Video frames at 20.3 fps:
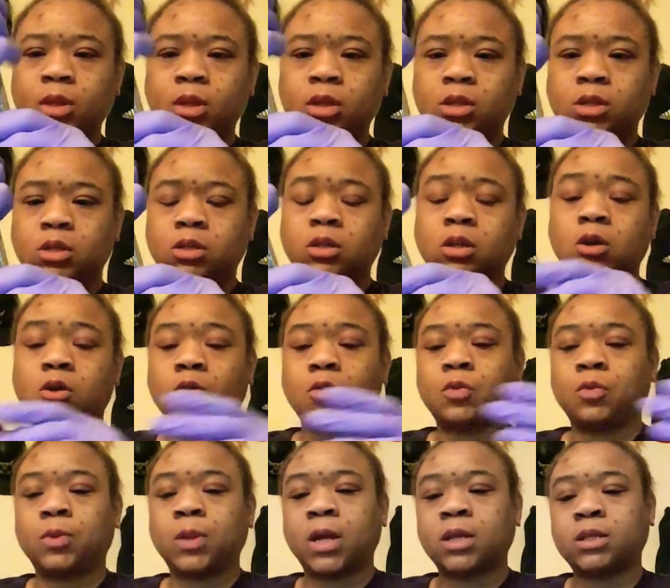
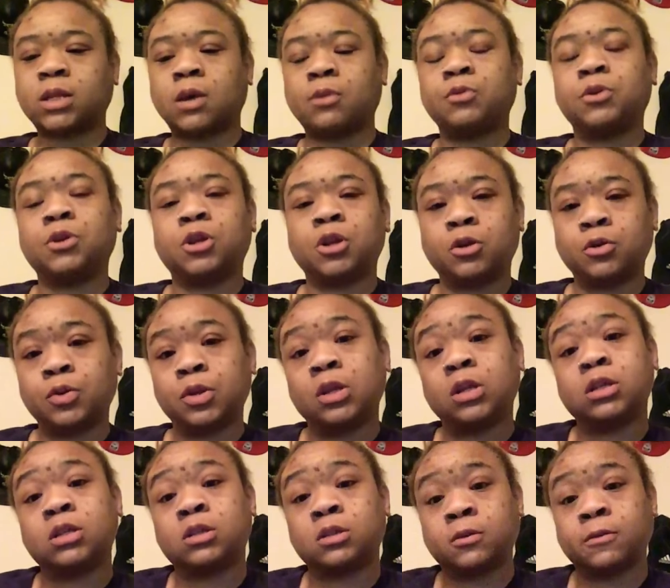So that's how we know that
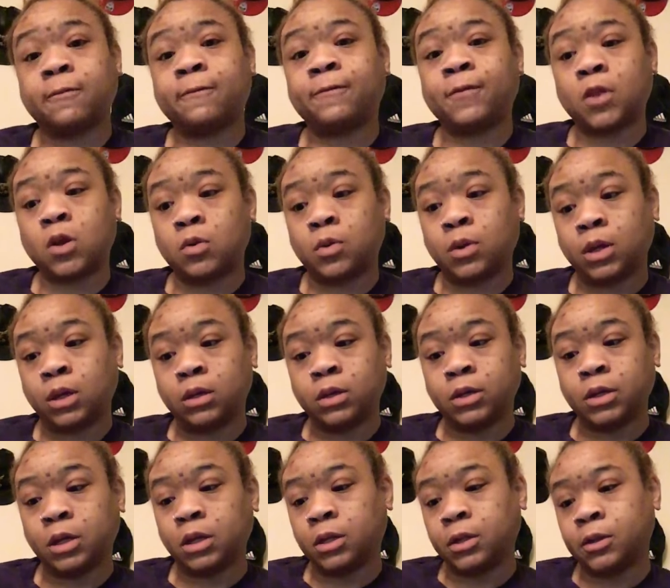it's still flowing
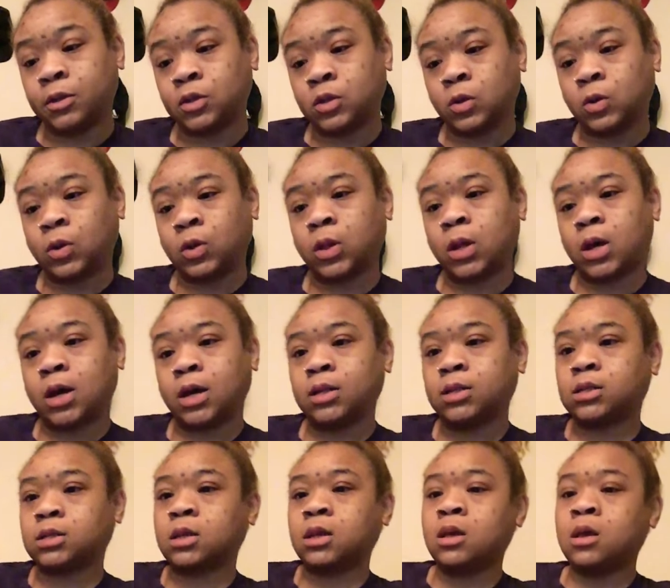good and there's no
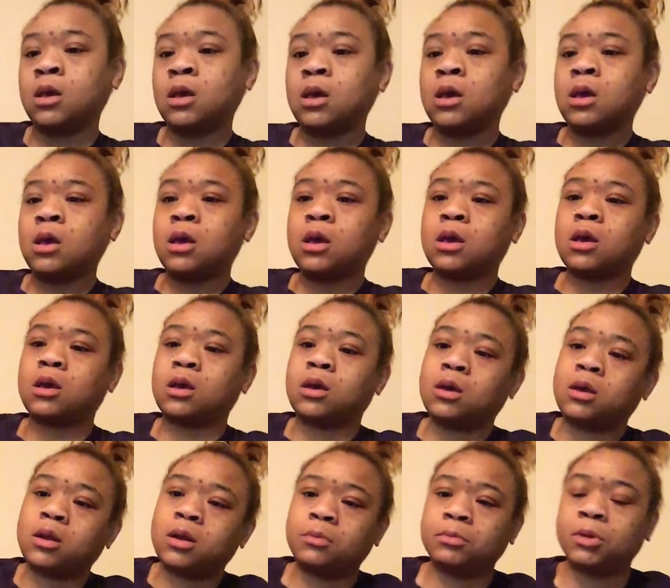clots.
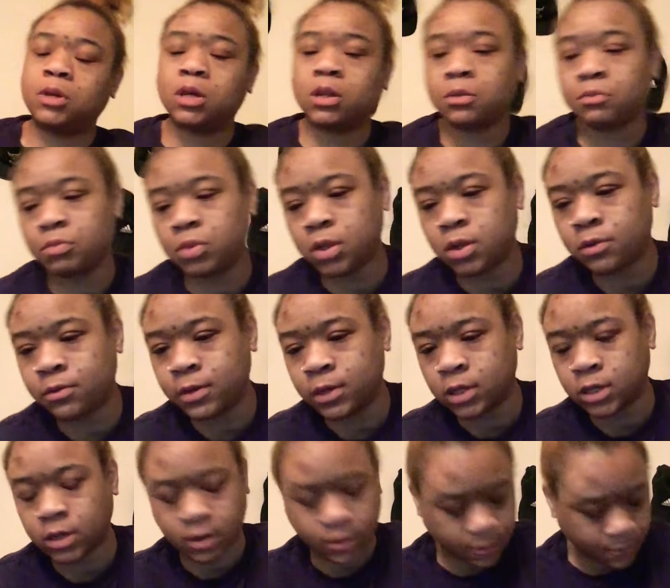And I'm getting blood
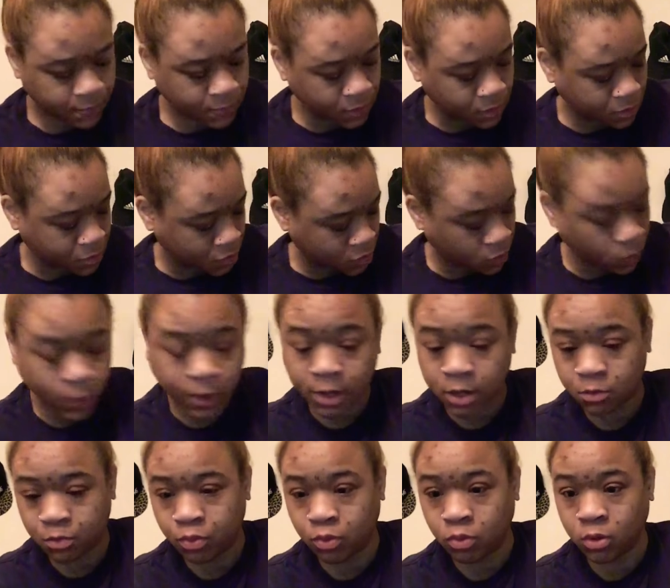return from the
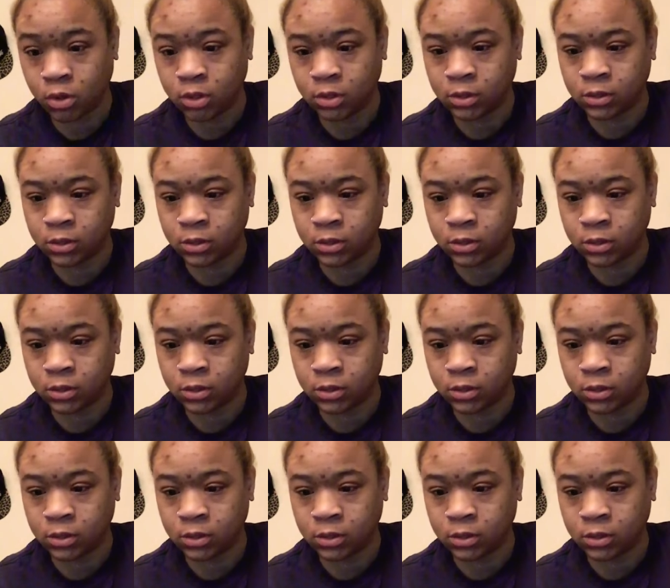red port